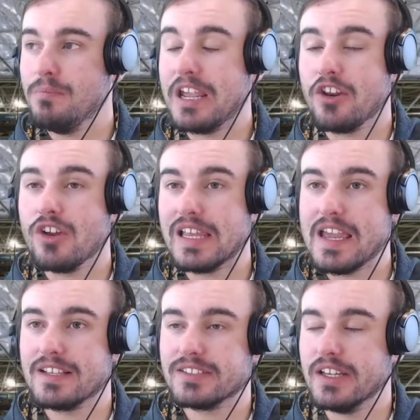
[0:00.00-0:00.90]
be an
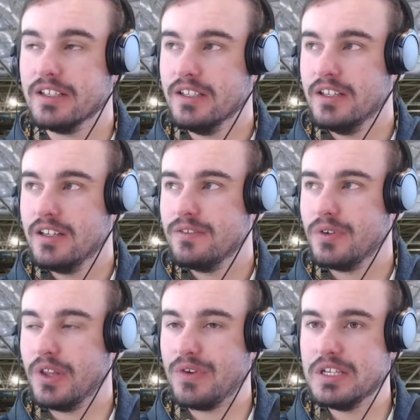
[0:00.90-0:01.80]
early exit
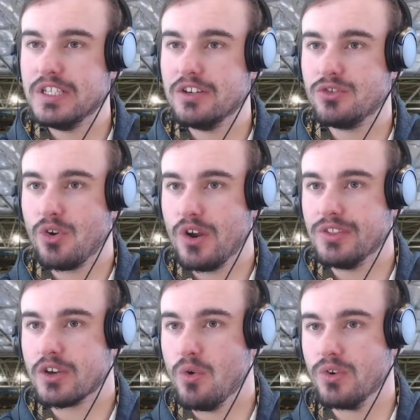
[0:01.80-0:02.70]
for the Fijian Drua
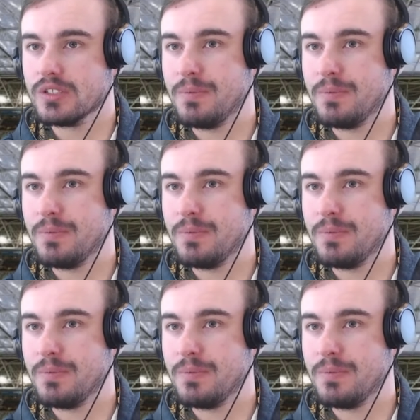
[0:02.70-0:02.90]
in the quarters.